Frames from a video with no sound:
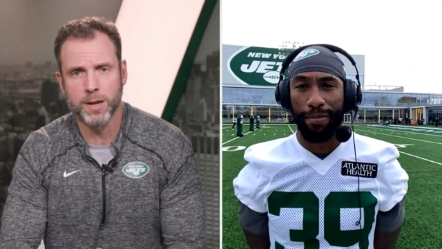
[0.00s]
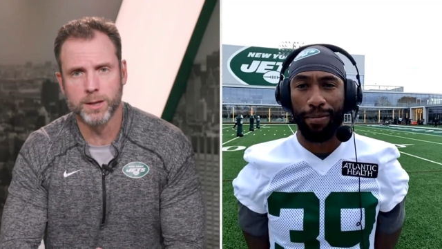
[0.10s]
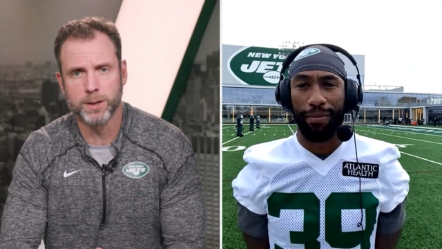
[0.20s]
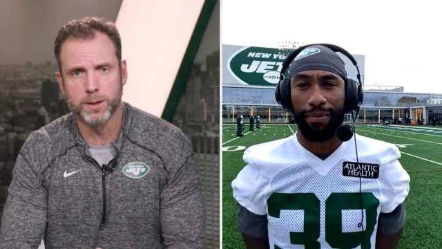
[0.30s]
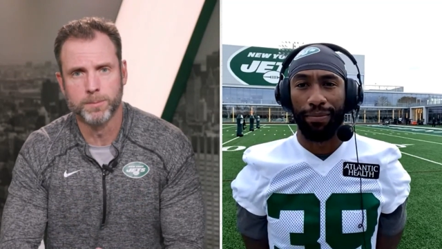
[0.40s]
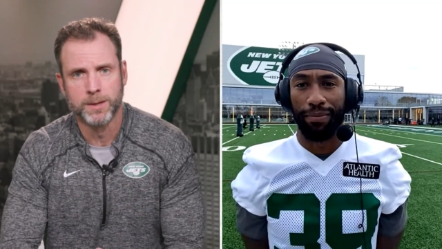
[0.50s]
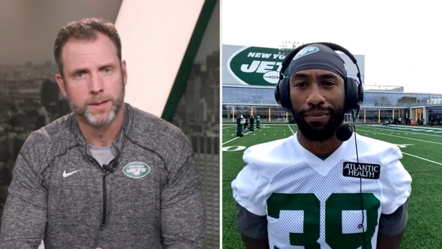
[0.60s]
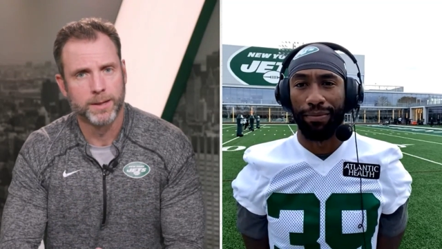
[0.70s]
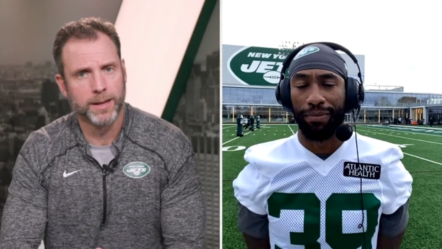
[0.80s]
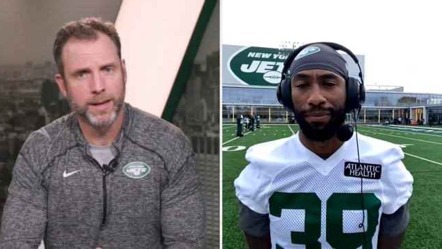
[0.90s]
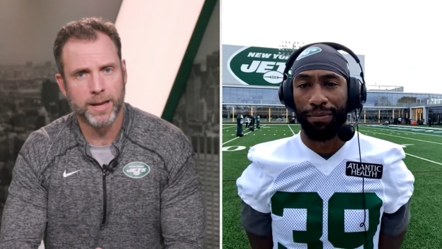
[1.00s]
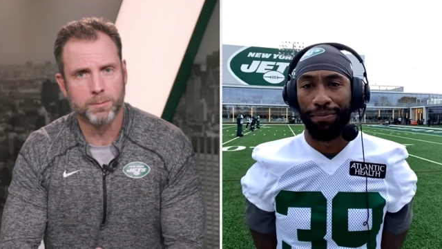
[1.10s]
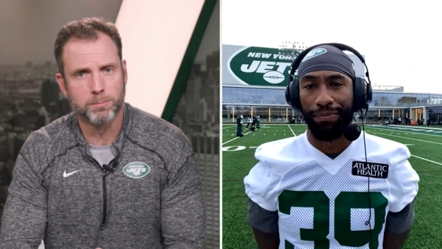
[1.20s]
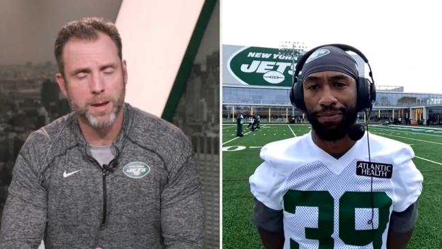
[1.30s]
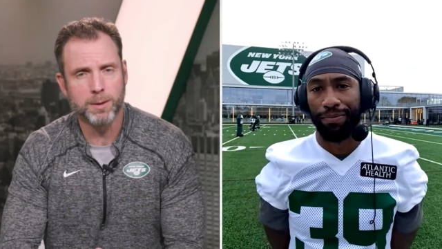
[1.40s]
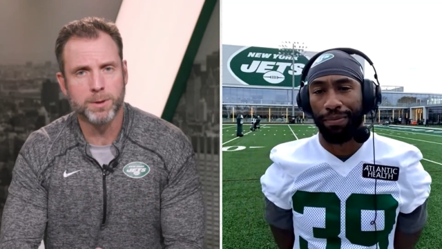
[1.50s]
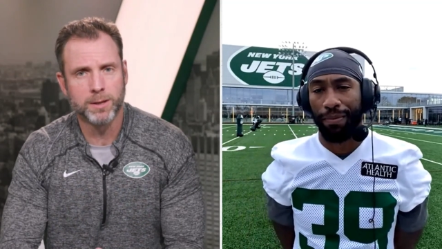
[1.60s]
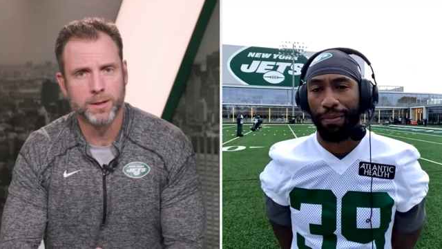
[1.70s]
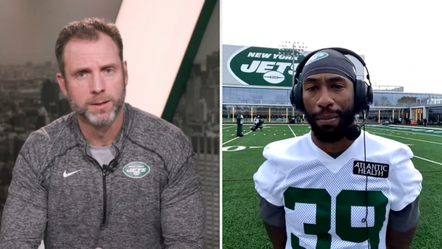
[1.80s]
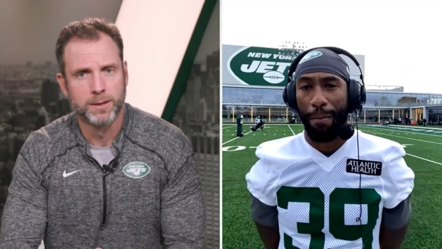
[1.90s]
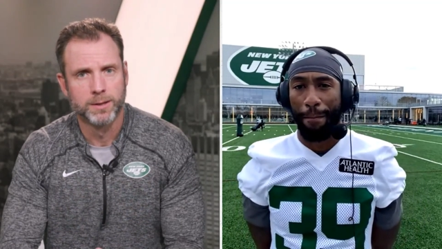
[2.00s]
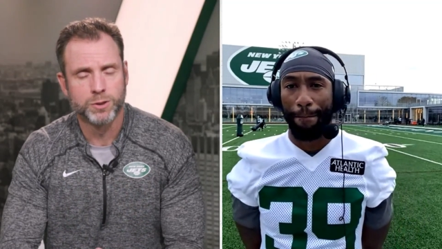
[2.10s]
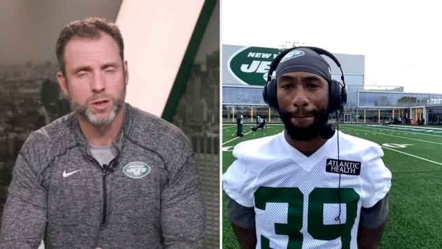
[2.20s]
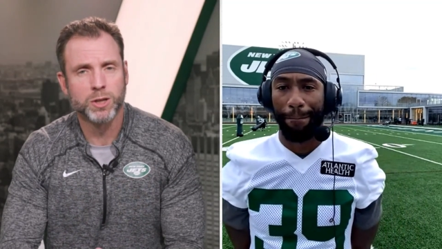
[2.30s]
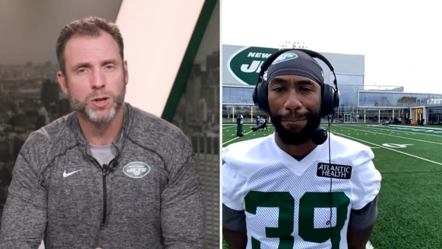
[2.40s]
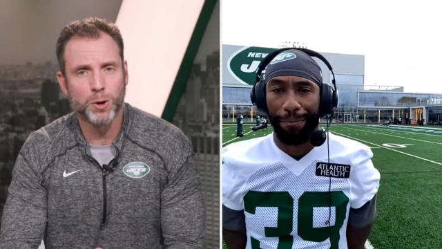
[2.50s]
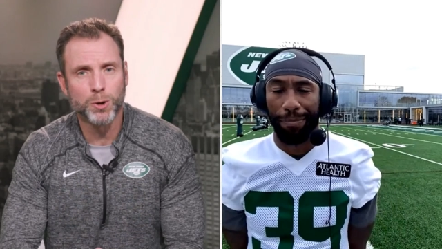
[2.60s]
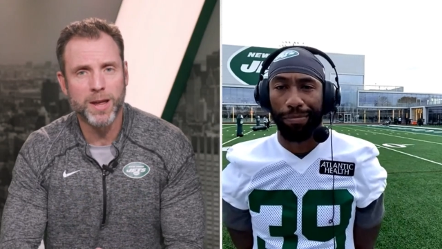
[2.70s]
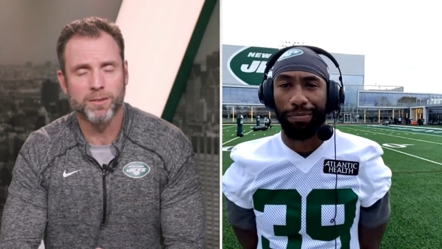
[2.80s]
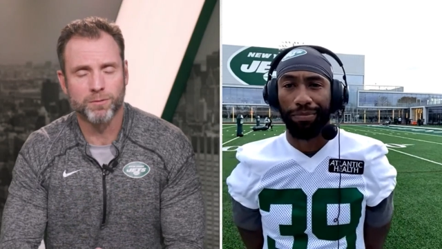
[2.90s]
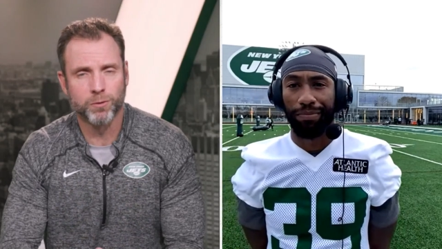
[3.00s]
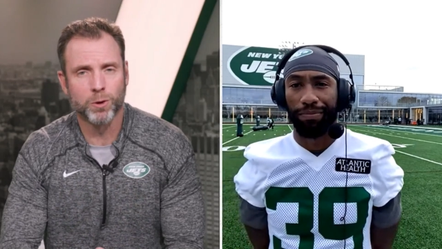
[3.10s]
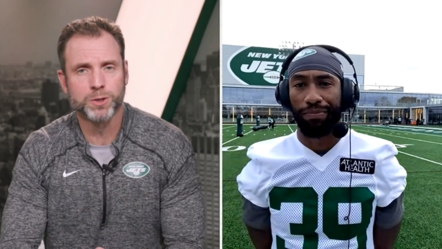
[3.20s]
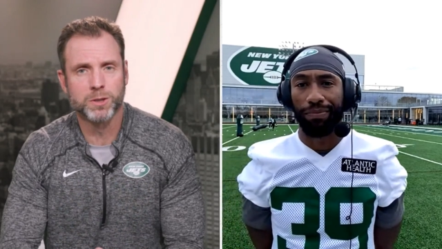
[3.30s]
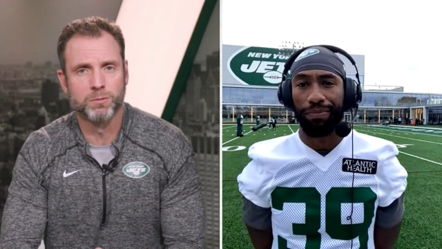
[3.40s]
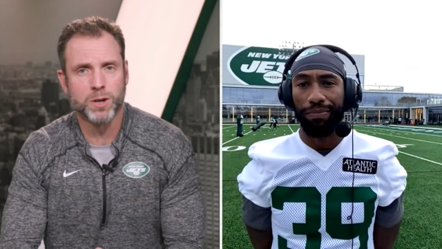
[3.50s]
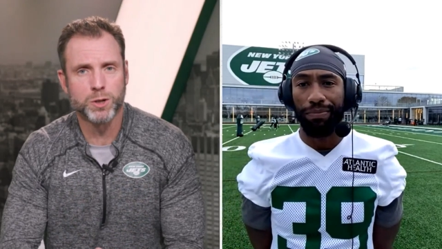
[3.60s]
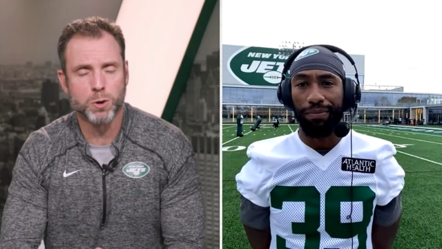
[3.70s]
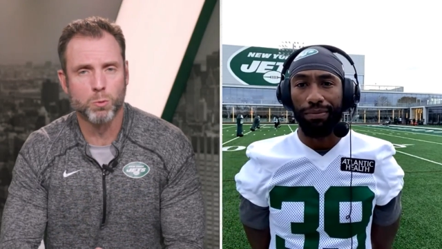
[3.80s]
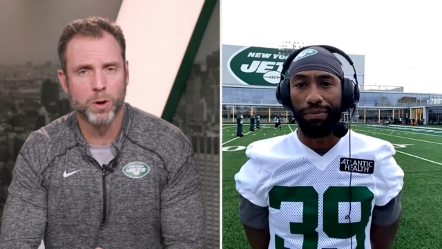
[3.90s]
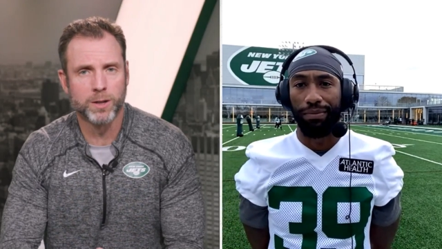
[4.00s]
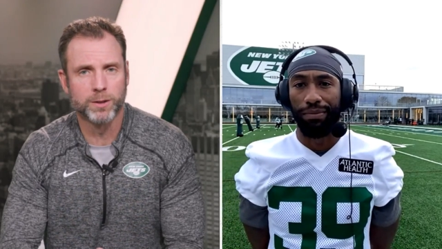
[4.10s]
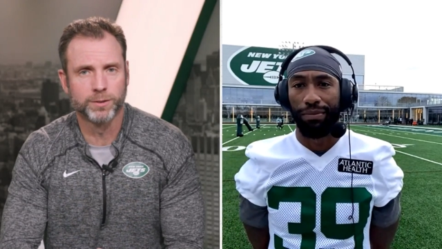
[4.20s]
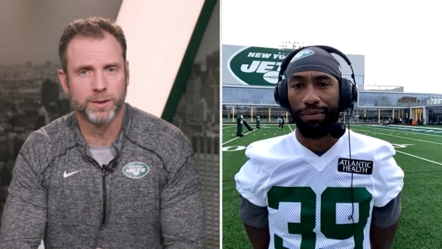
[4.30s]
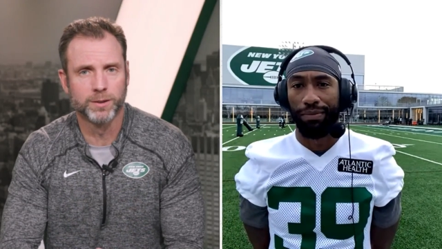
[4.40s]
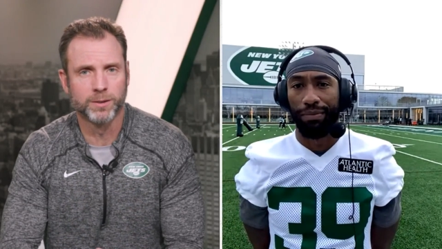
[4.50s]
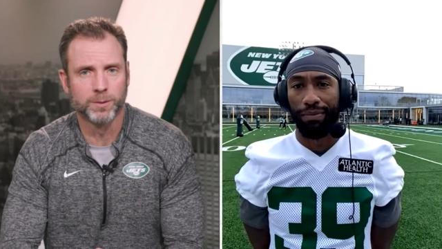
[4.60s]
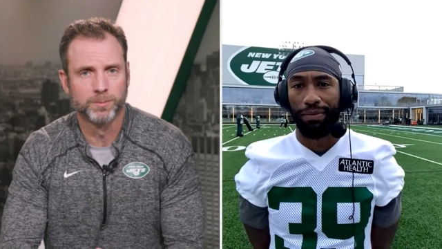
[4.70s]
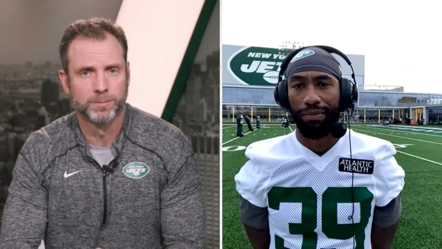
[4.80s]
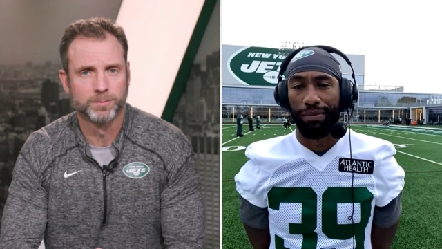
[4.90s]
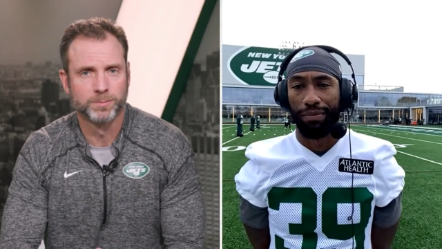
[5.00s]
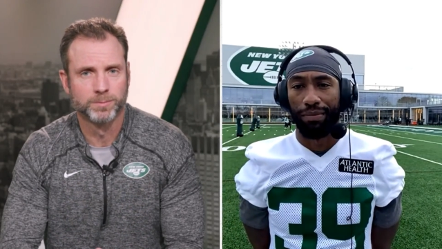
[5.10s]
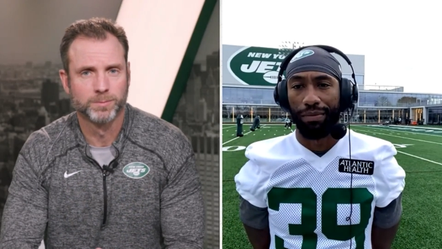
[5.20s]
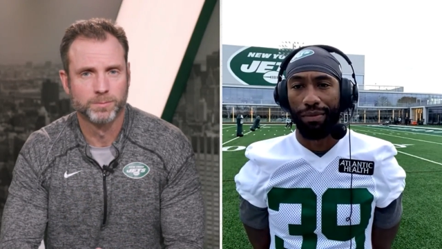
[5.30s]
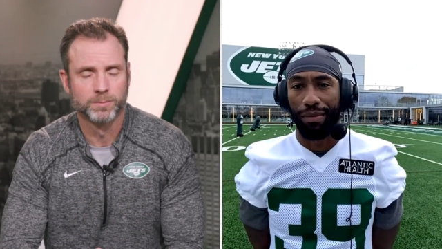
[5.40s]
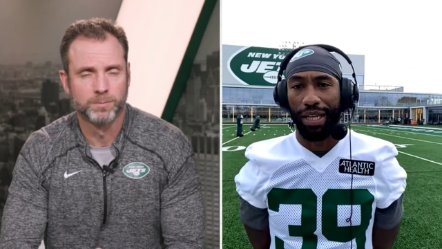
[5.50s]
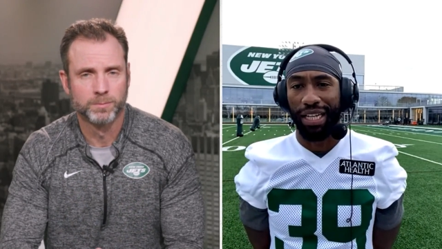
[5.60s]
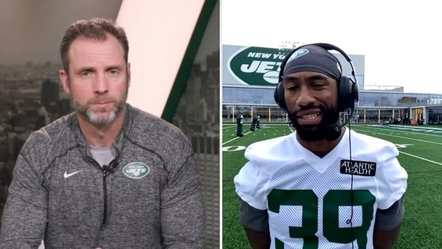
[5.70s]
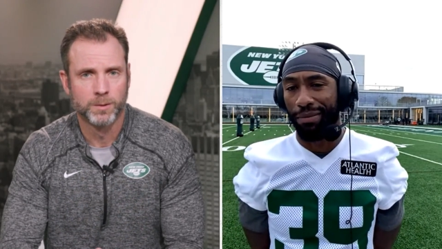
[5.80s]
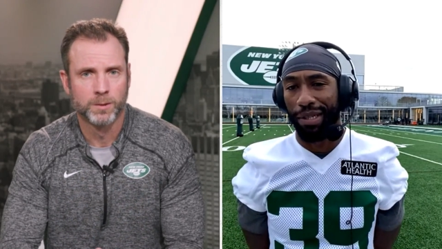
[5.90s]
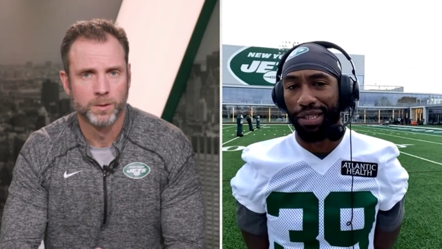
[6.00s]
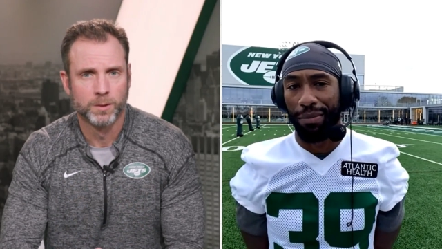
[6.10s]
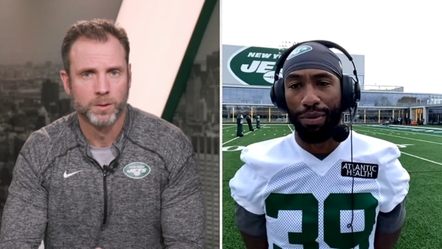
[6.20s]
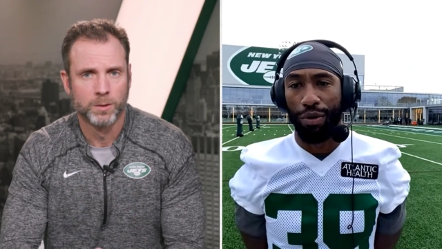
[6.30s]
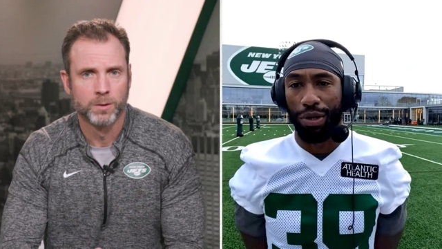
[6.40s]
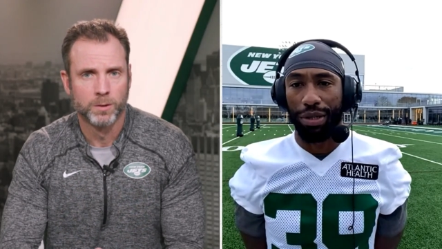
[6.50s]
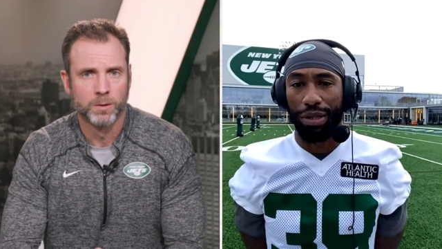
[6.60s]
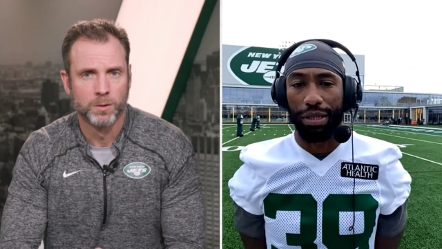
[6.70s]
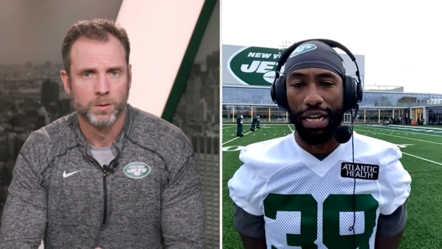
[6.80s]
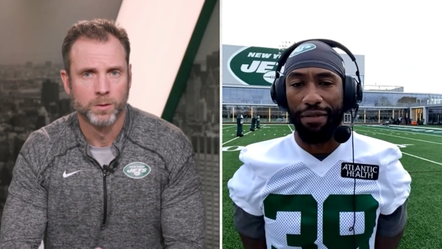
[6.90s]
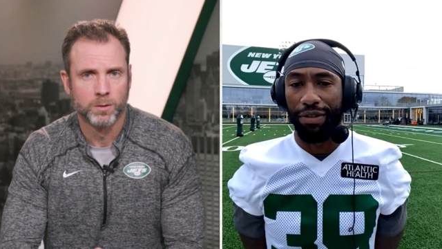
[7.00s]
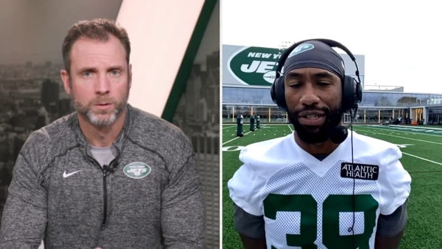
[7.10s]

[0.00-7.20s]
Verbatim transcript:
Speaker 1: Stadium and, and maybe secure that first divisional win of the season?
Speaker 2: It's, it's important. Every